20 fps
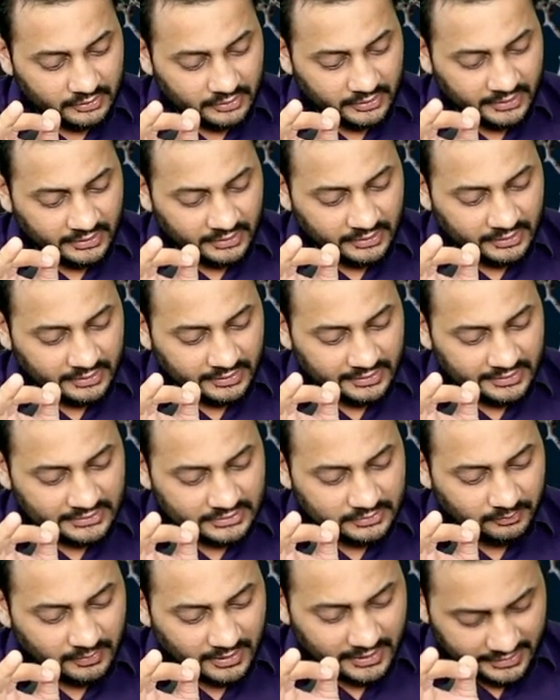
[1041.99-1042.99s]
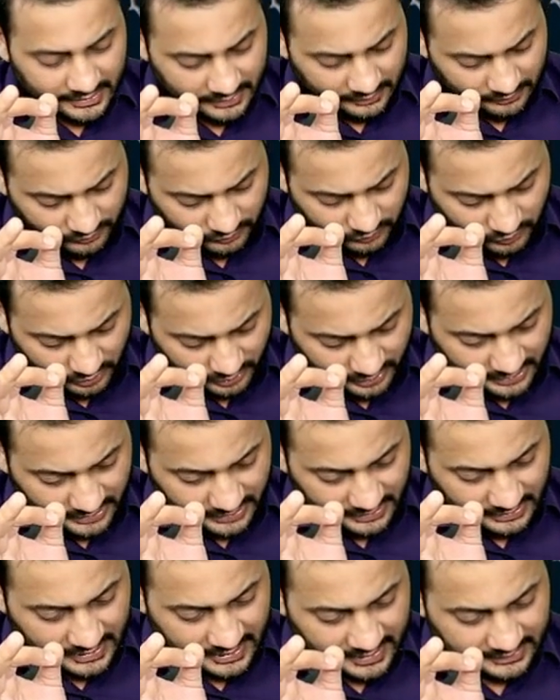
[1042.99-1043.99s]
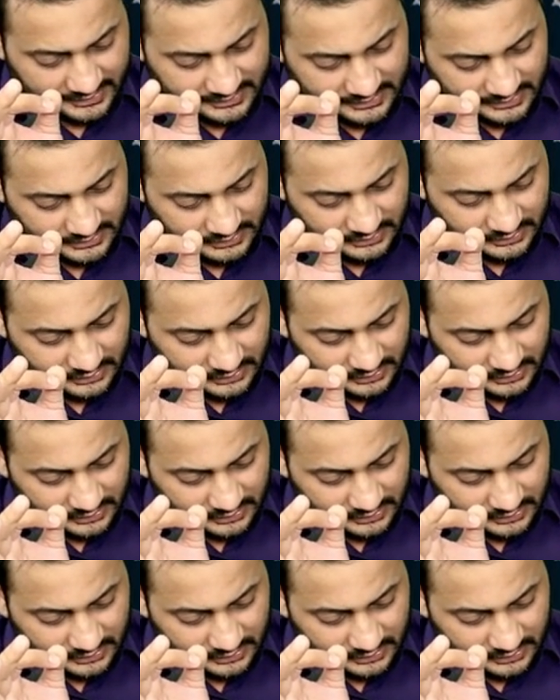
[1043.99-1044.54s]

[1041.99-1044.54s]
increased by 40 lakhs,